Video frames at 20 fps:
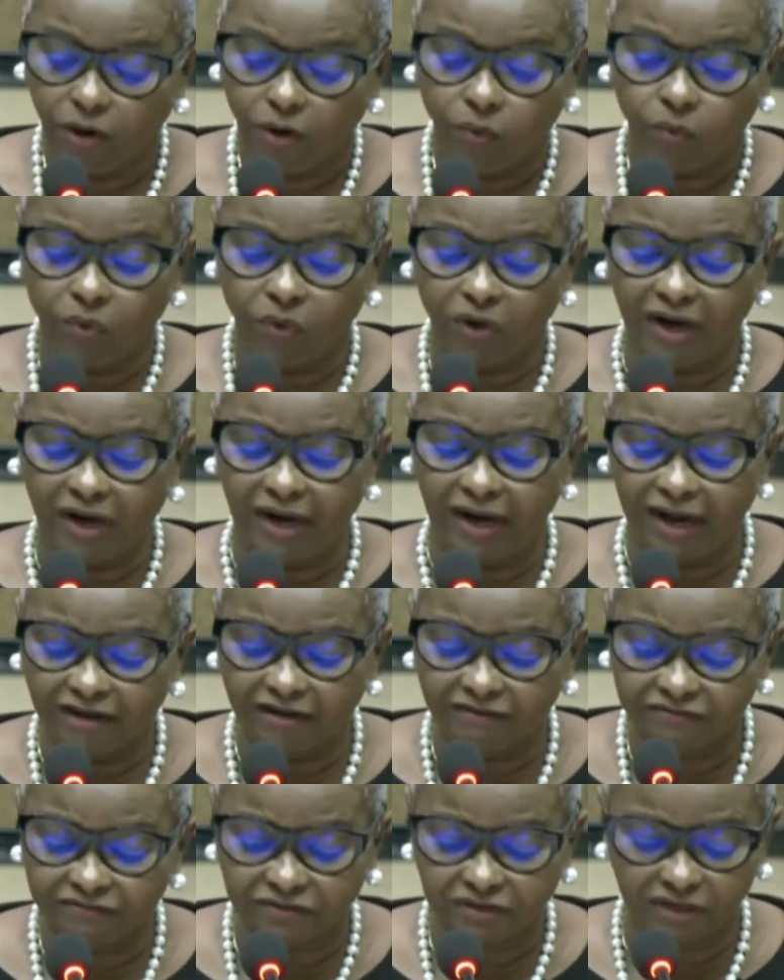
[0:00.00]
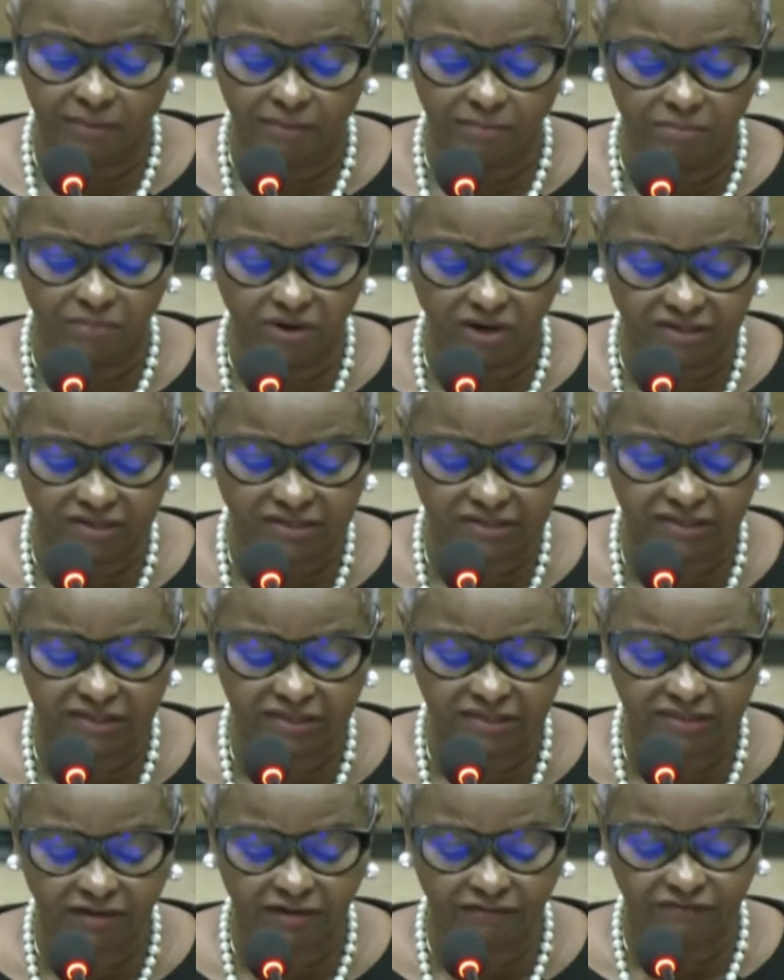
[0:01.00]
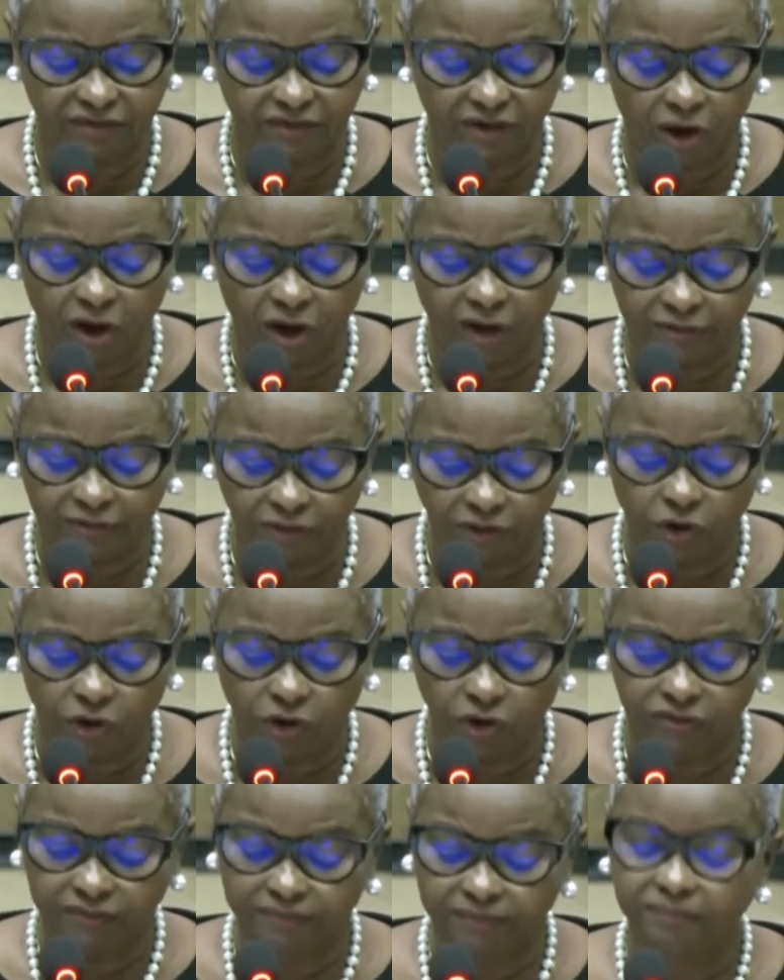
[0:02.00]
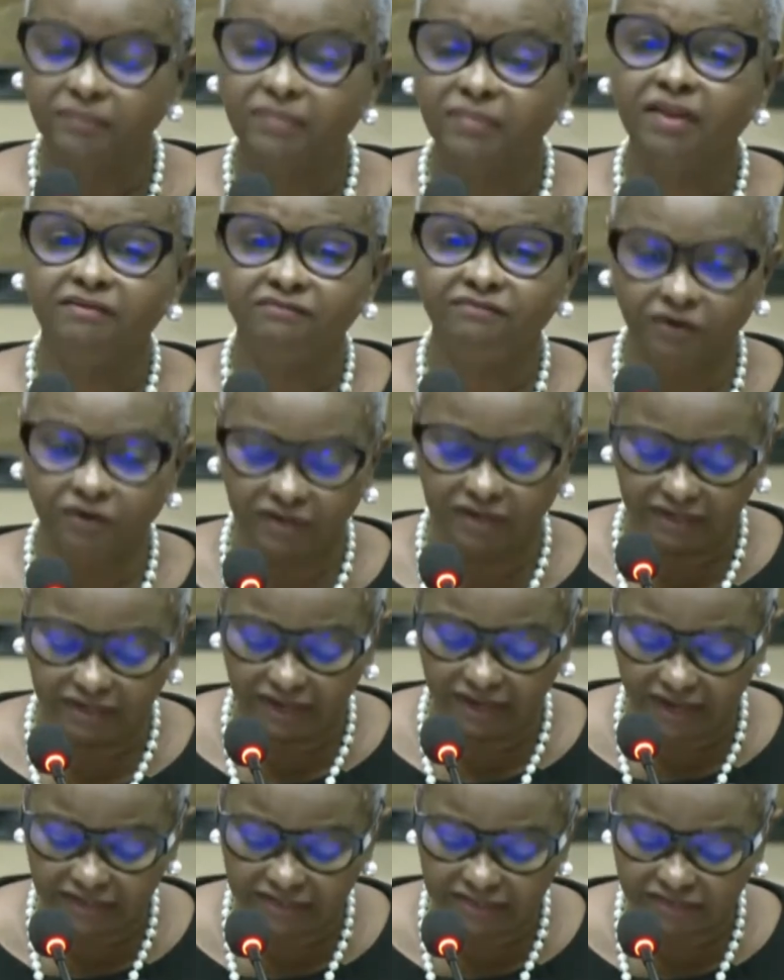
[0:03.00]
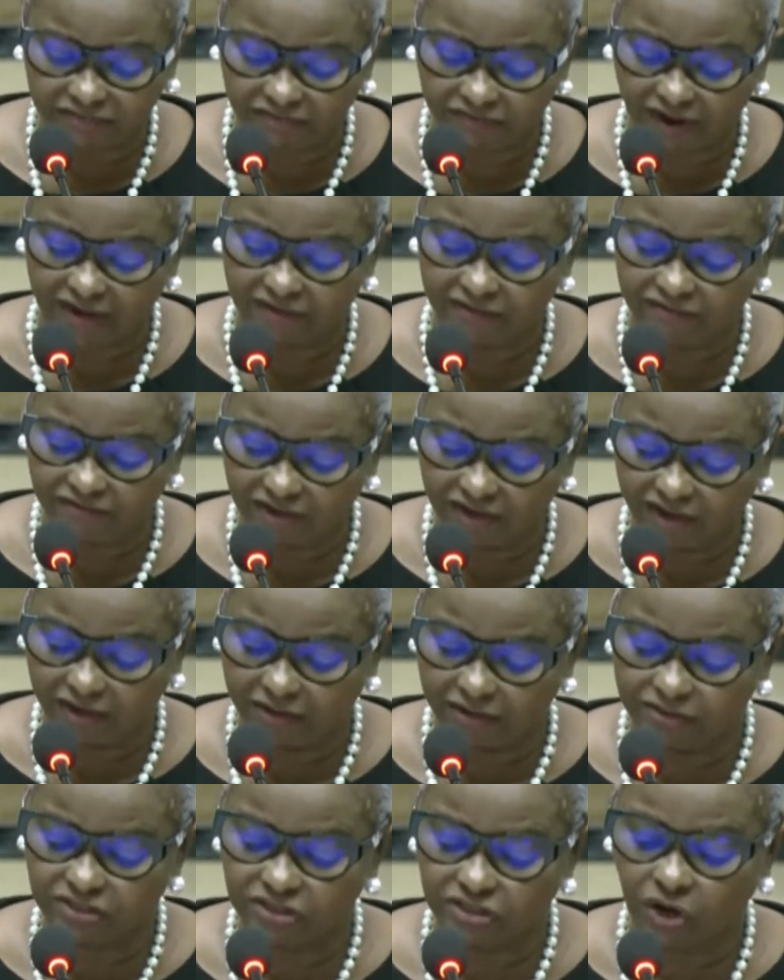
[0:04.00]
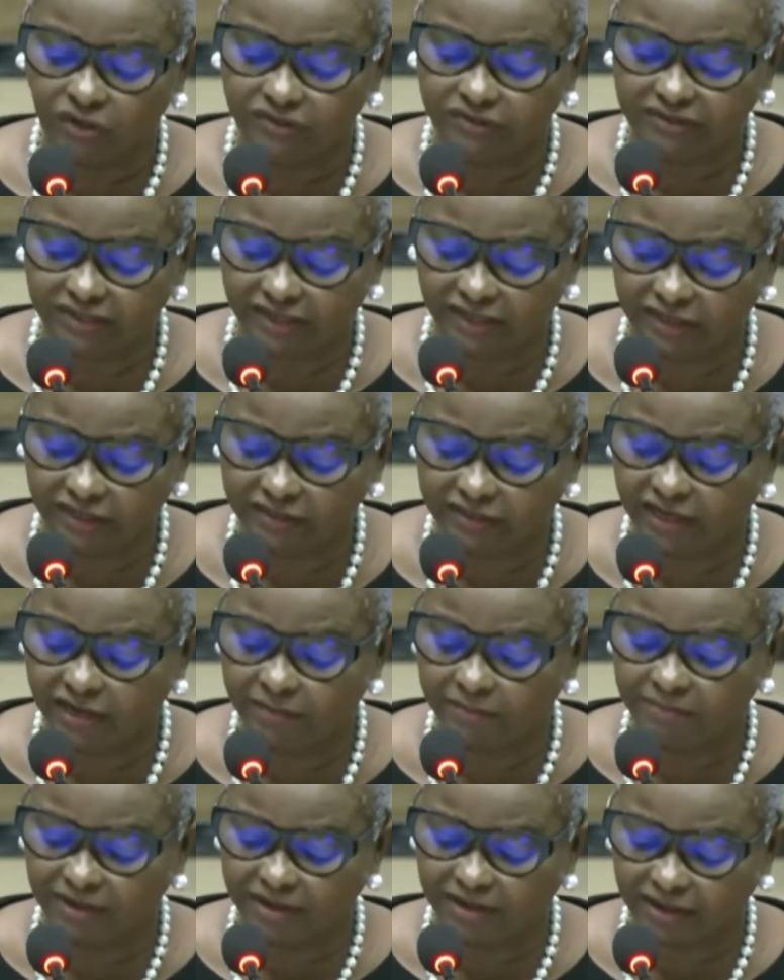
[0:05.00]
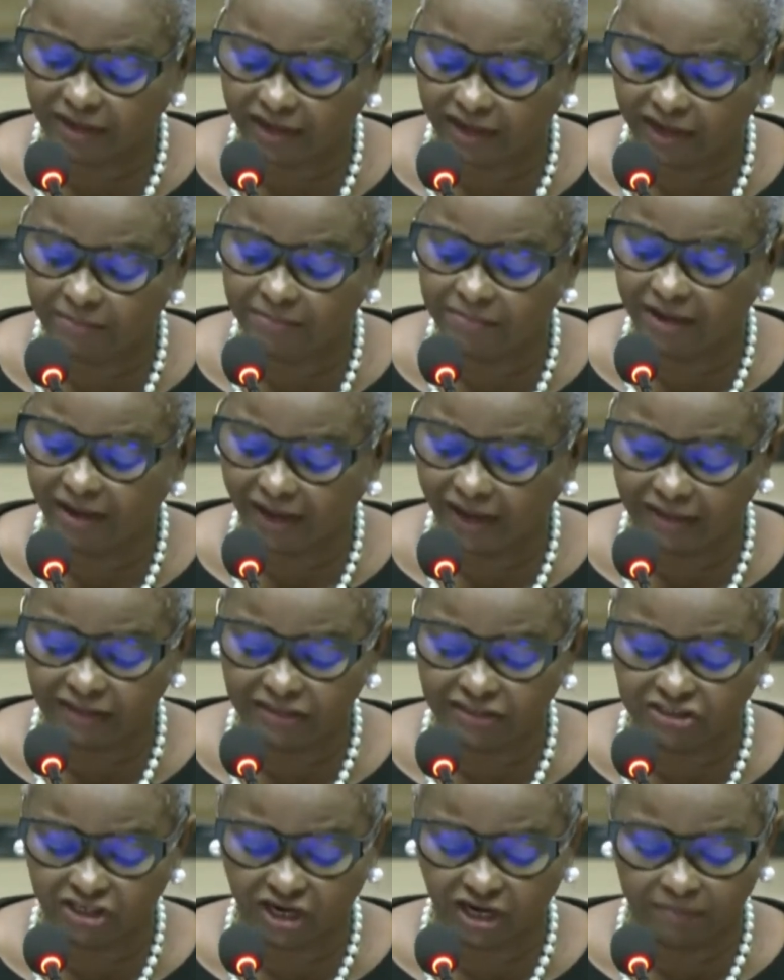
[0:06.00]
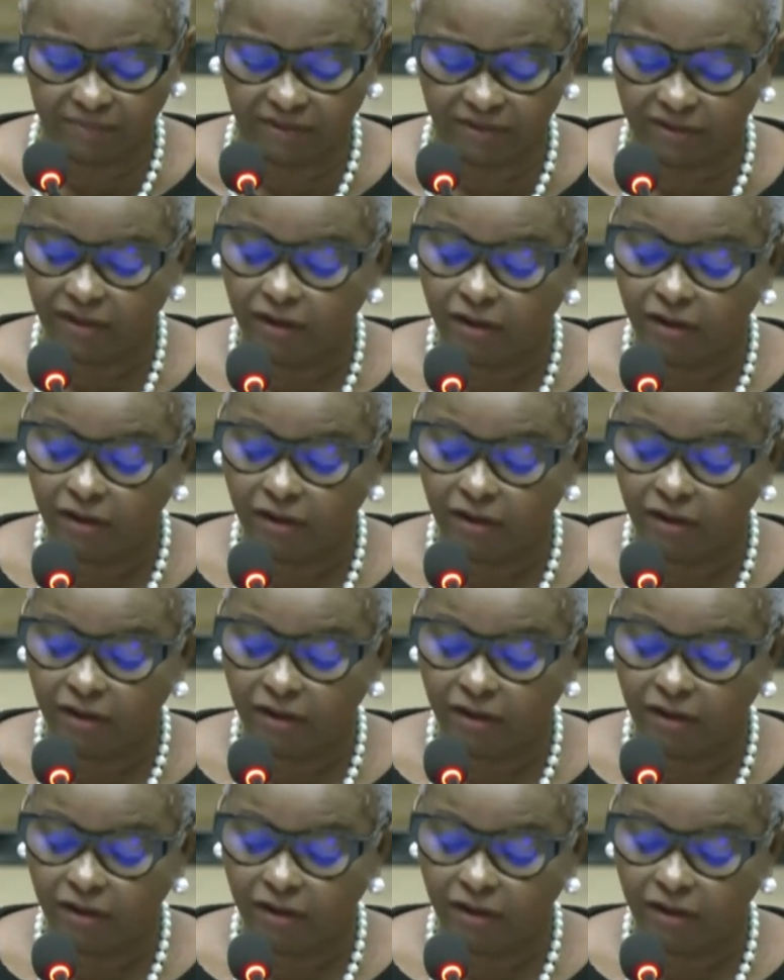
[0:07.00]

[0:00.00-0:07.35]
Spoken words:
were left to the mercies of the unknown for the next 5 years until they became eligible